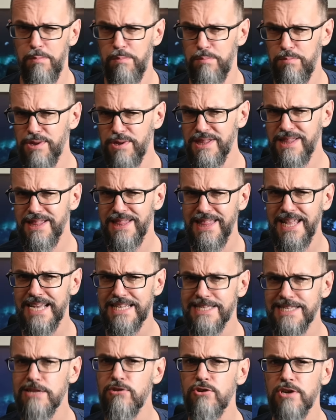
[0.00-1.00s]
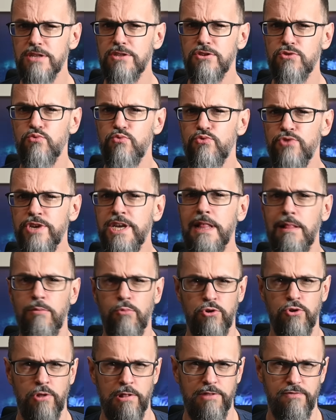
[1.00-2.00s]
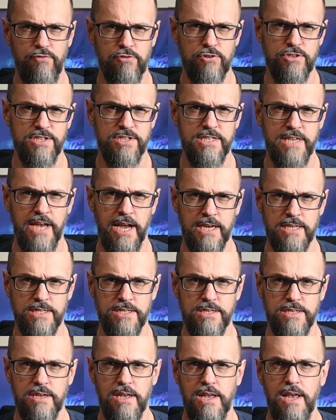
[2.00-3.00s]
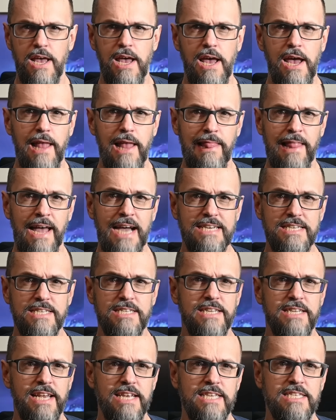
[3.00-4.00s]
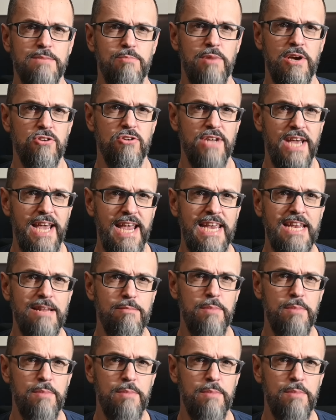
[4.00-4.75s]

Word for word: But let's look at the real world for a second. Light takes about 8